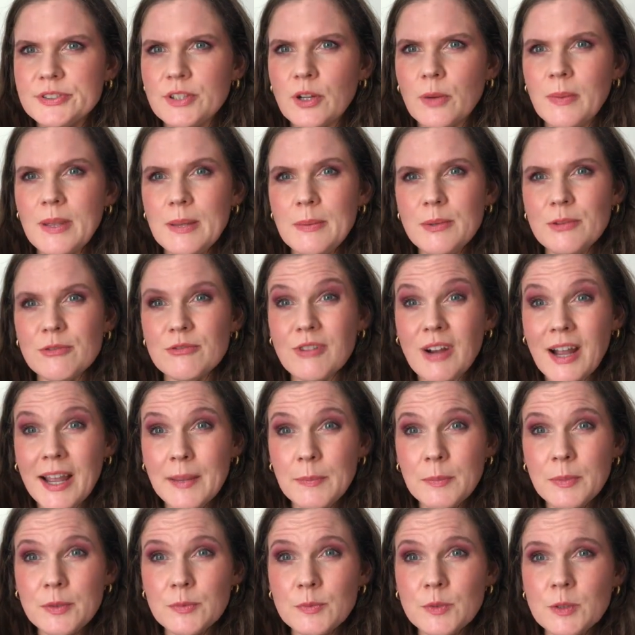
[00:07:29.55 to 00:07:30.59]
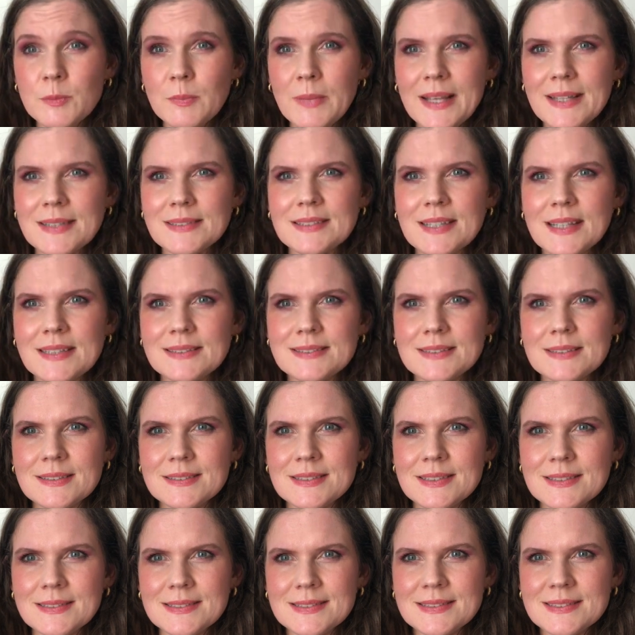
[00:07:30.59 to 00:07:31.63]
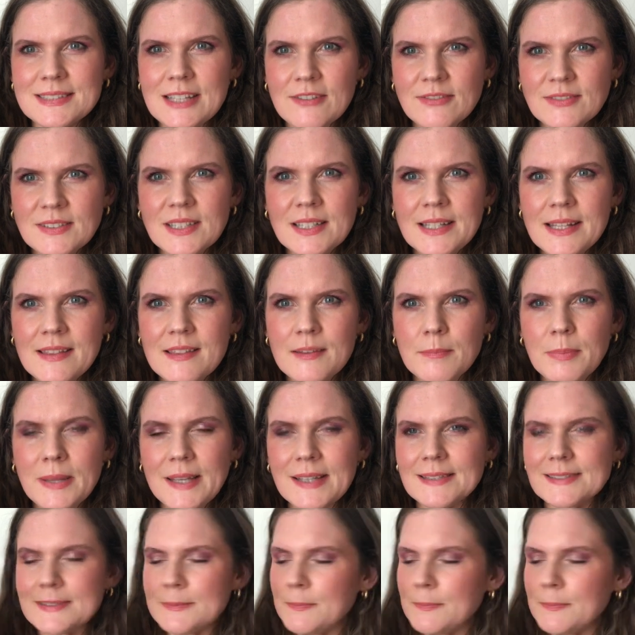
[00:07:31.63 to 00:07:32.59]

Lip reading: or maybe Ripen would make sense because it's definitely the biggest